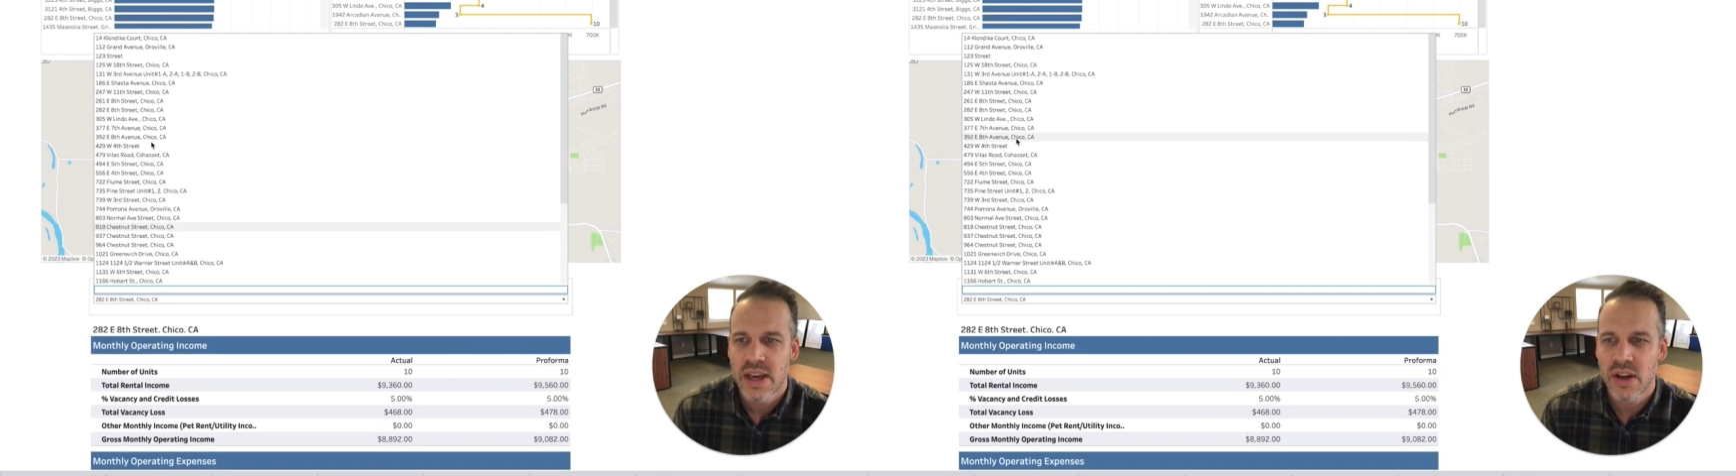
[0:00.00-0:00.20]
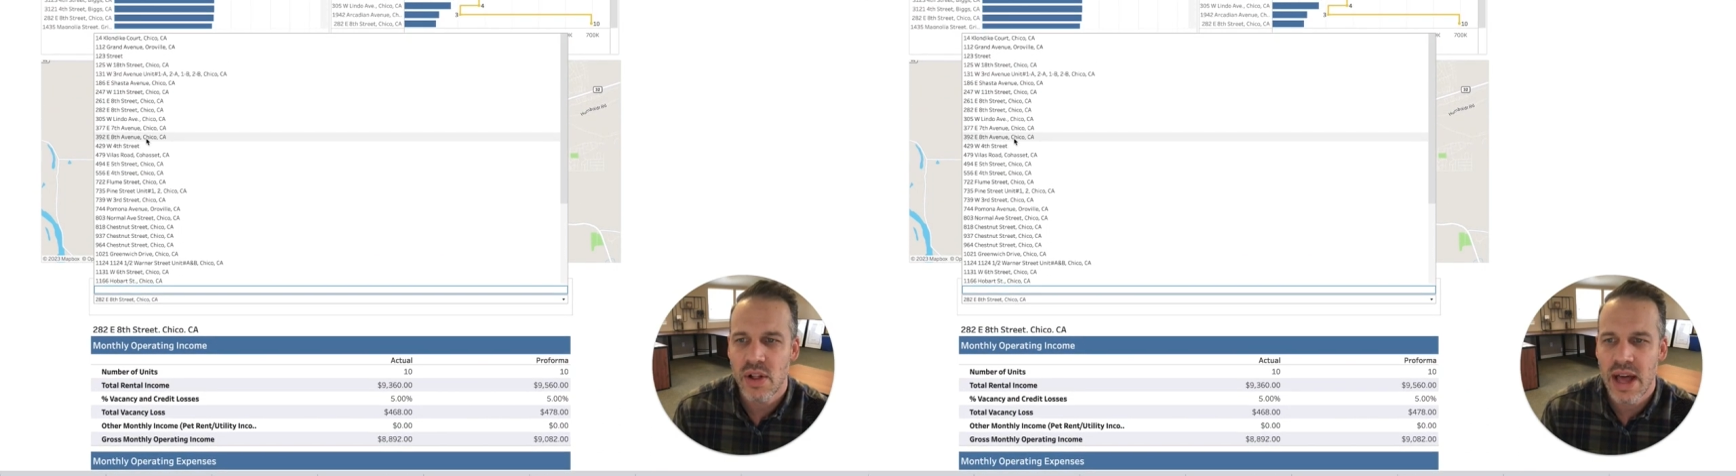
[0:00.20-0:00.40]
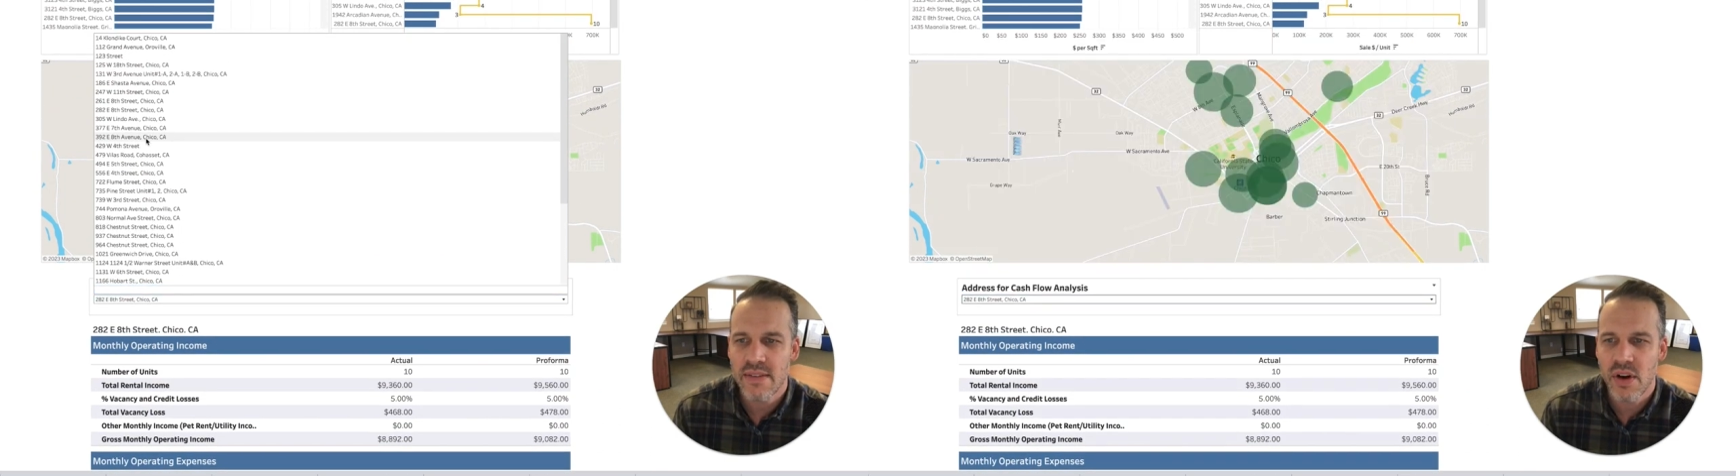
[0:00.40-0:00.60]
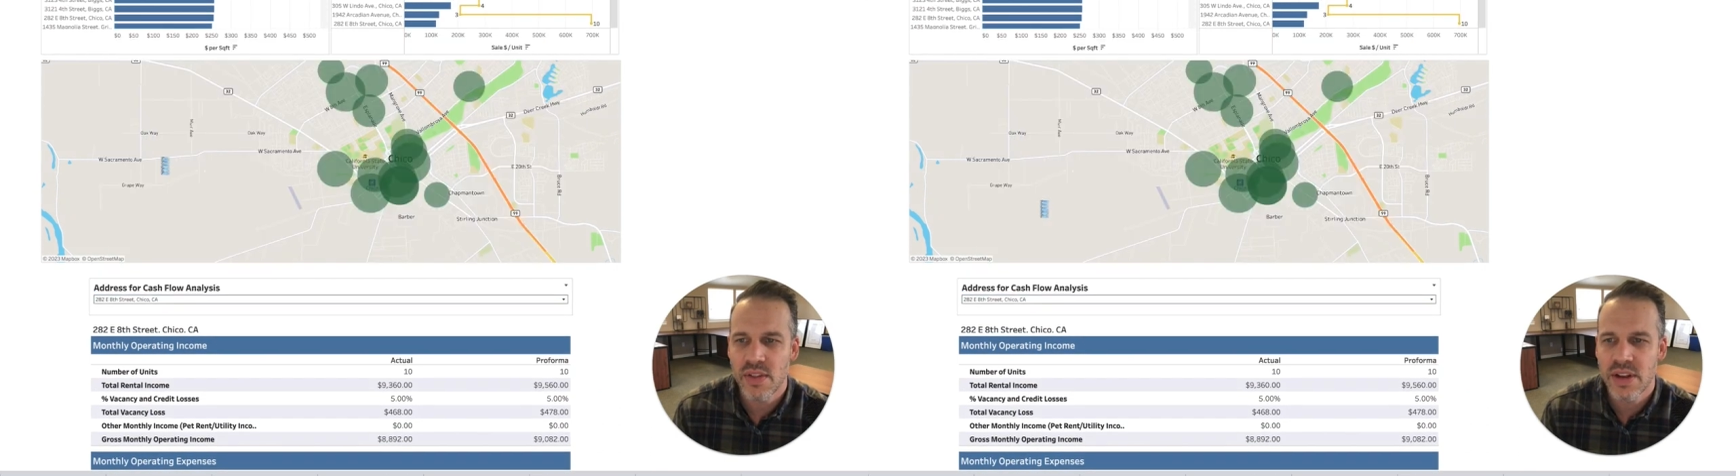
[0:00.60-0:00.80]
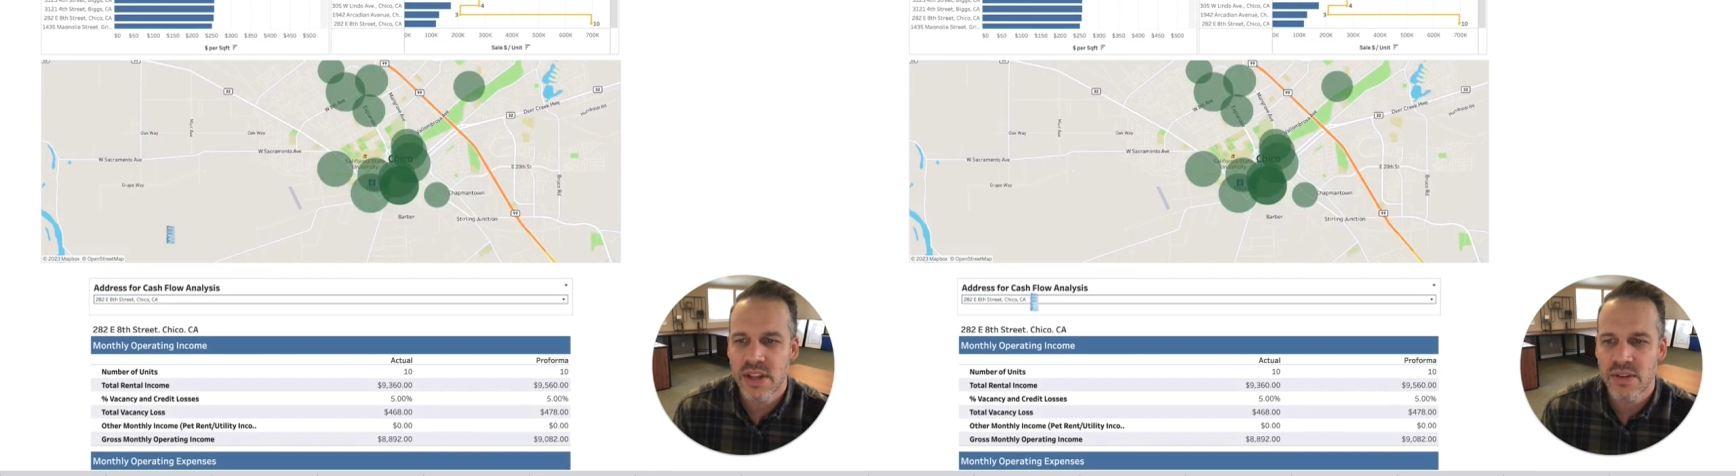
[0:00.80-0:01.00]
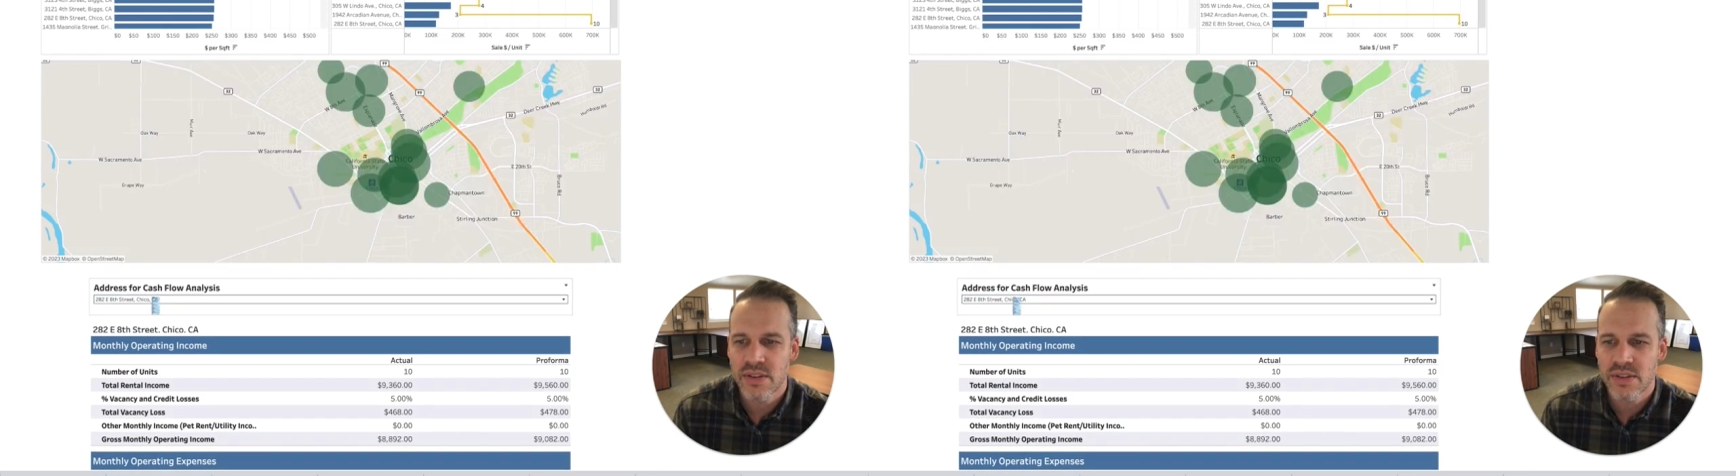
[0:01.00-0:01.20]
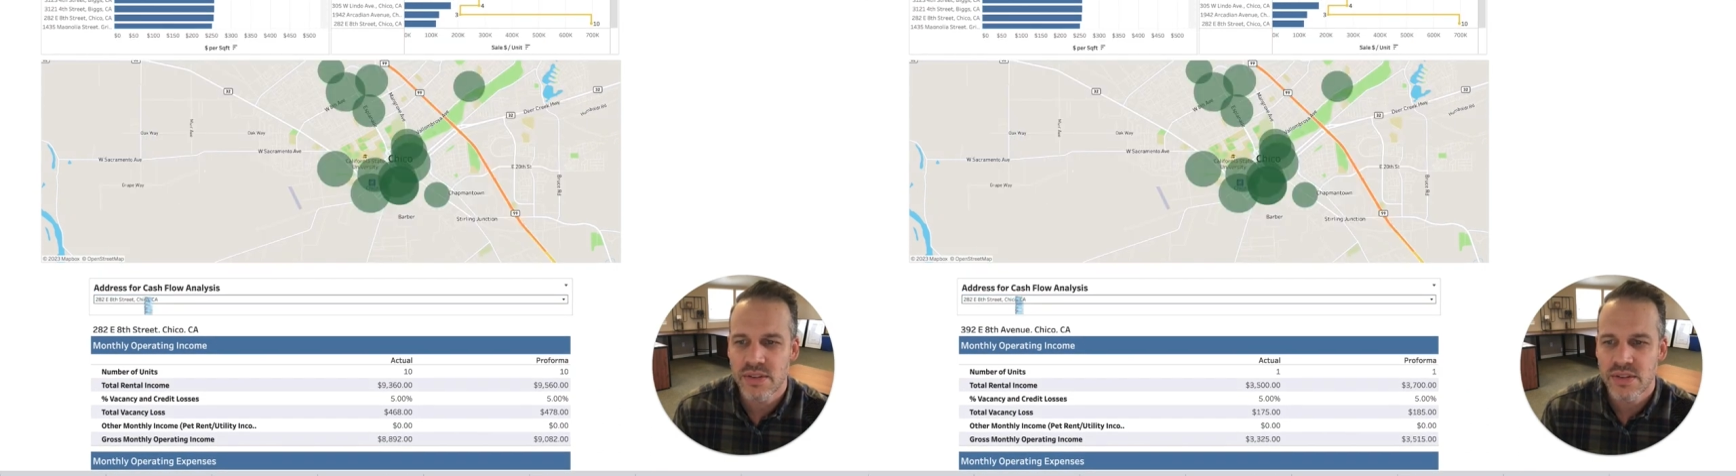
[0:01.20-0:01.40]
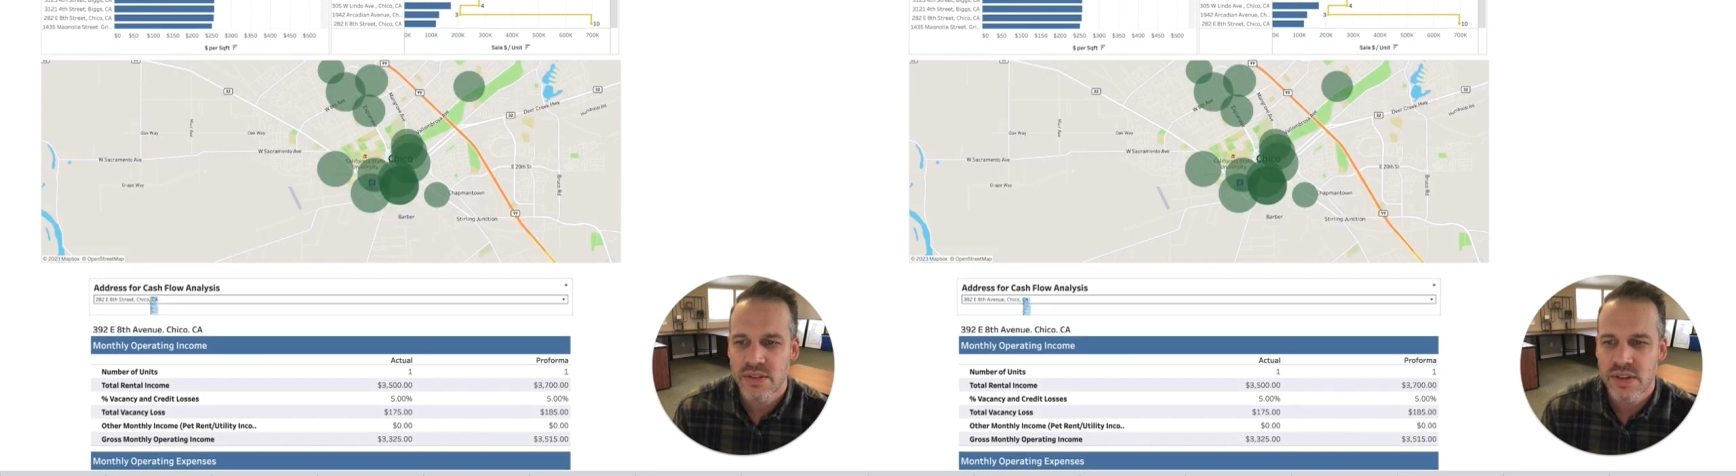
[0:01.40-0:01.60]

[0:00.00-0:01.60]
it'll have all the deals.